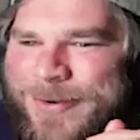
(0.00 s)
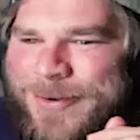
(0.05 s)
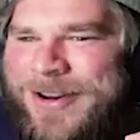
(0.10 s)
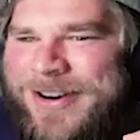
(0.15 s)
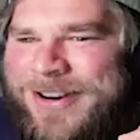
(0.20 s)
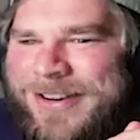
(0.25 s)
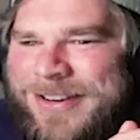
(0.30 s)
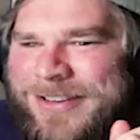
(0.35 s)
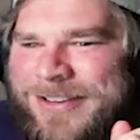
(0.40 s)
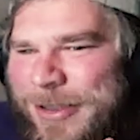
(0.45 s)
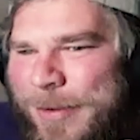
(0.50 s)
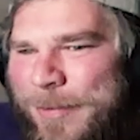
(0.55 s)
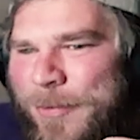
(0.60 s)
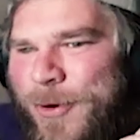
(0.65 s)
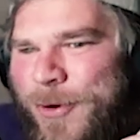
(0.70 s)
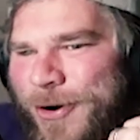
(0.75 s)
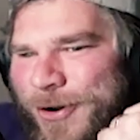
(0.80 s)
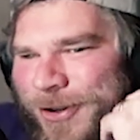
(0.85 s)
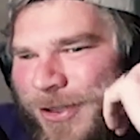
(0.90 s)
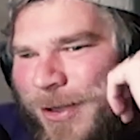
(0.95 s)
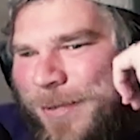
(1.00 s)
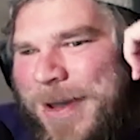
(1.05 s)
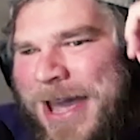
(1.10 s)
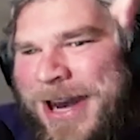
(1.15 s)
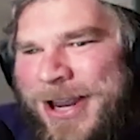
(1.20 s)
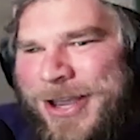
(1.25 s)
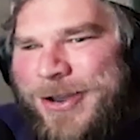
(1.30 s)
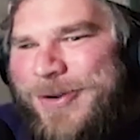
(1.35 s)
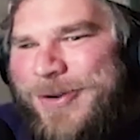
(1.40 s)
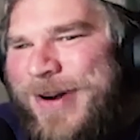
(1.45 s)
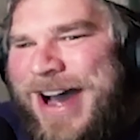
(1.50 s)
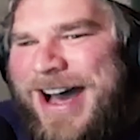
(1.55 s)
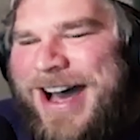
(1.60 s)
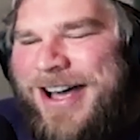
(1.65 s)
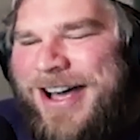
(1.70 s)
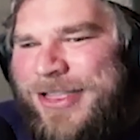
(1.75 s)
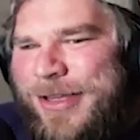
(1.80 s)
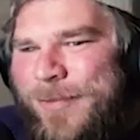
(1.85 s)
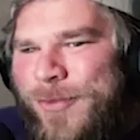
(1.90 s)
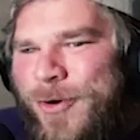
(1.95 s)
want the better you
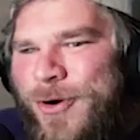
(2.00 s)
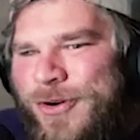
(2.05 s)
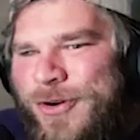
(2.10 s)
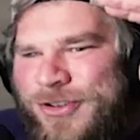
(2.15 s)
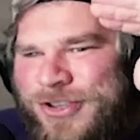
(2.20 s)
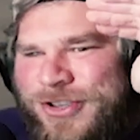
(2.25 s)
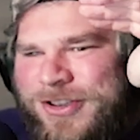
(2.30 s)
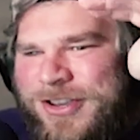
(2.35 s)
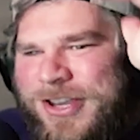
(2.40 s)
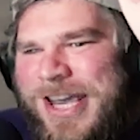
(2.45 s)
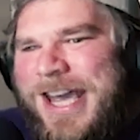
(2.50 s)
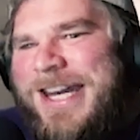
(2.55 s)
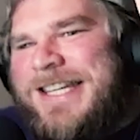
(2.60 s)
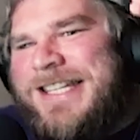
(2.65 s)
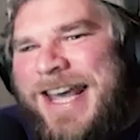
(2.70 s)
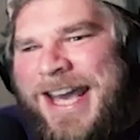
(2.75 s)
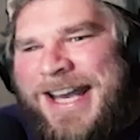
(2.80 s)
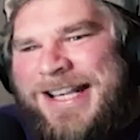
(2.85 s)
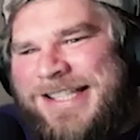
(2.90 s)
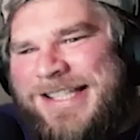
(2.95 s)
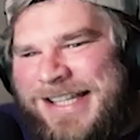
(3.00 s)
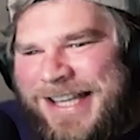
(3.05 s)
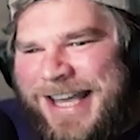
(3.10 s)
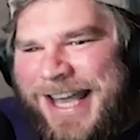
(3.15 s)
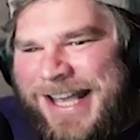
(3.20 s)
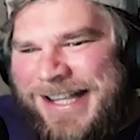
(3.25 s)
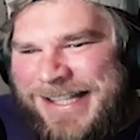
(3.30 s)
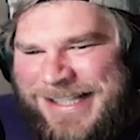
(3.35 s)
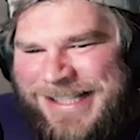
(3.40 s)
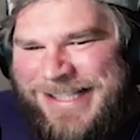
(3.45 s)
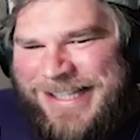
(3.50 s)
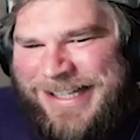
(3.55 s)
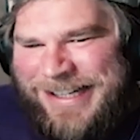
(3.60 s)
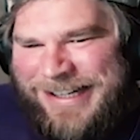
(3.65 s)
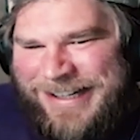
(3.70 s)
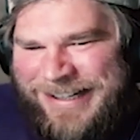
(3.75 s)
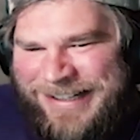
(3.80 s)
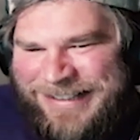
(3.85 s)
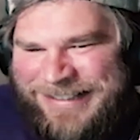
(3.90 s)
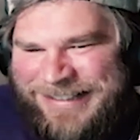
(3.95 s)
are, the more you get taxed against
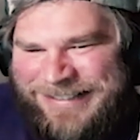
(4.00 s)
you.